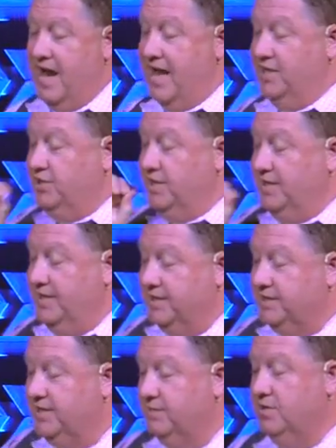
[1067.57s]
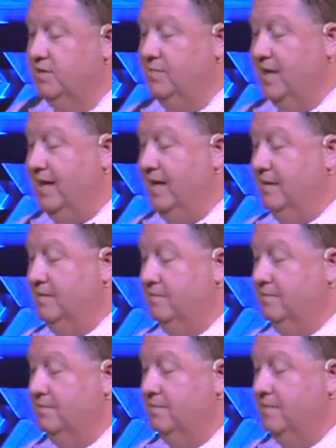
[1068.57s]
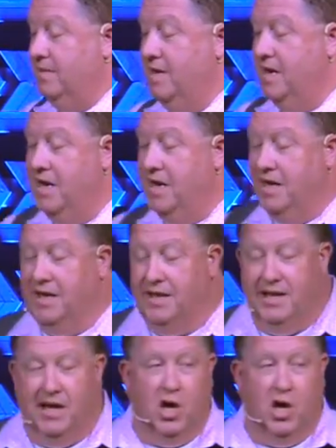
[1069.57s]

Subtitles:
And she kissed them goodbye, and they